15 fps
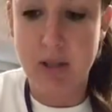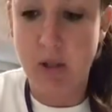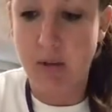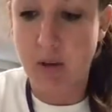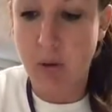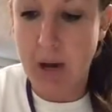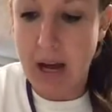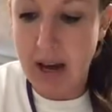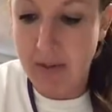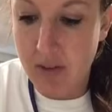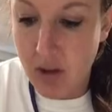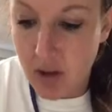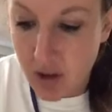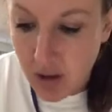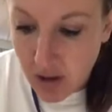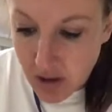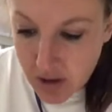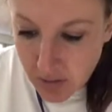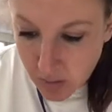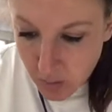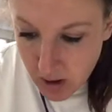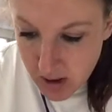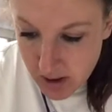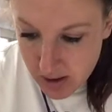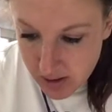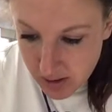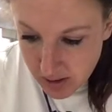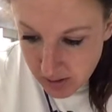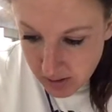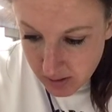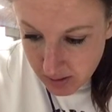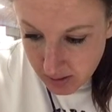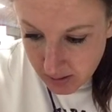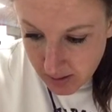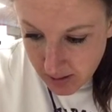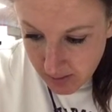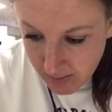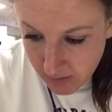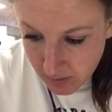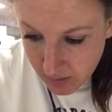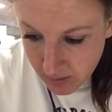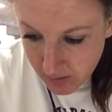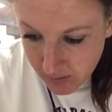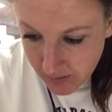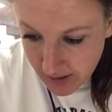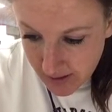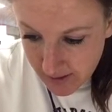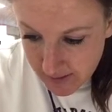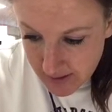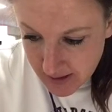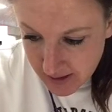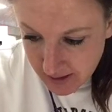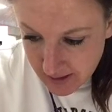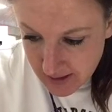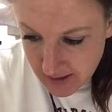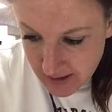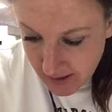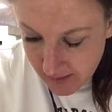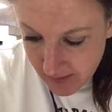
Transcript: So if you have, there's 1, 2, 3, 4, 5, 6,